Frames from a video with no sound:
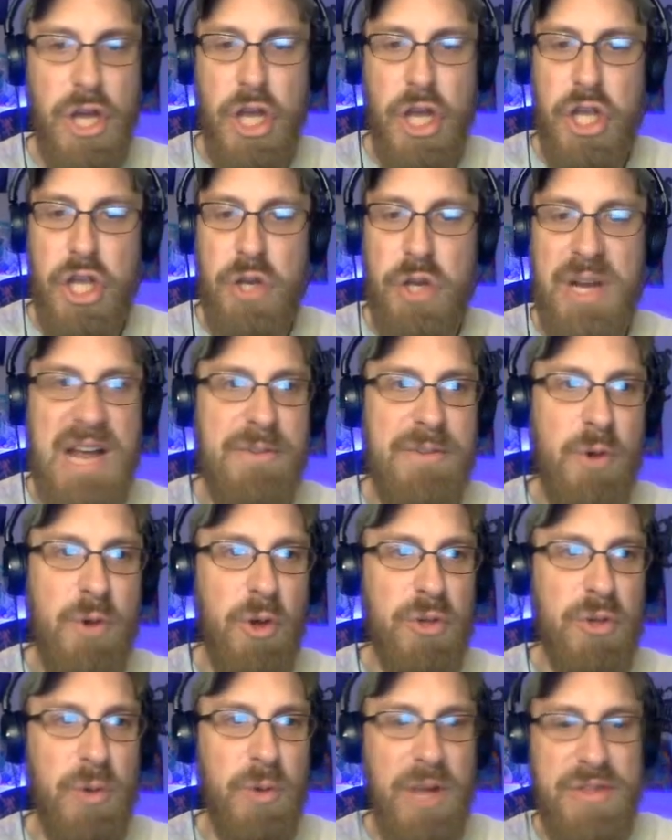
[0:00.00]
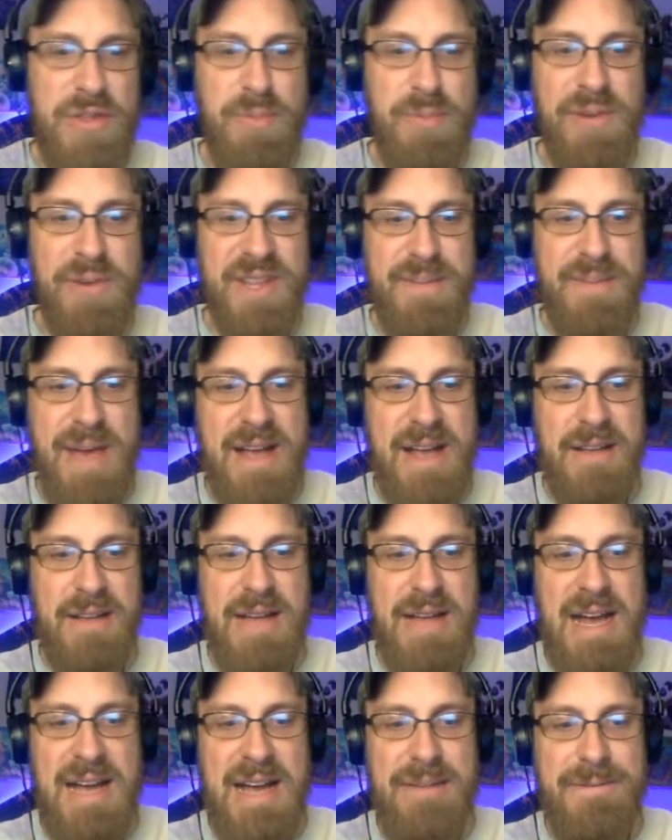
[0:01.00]
You can have goals where you have to bring them back
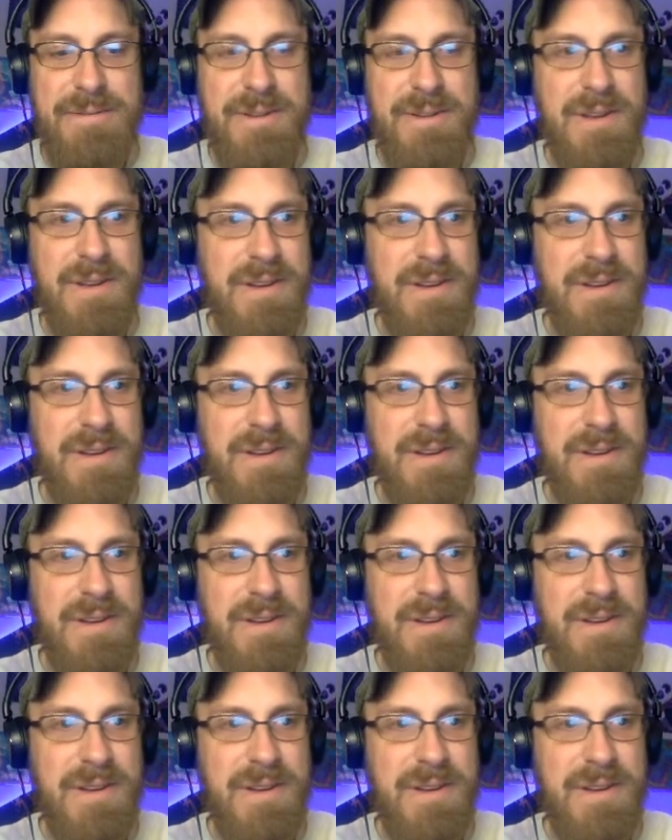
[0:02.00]
alive.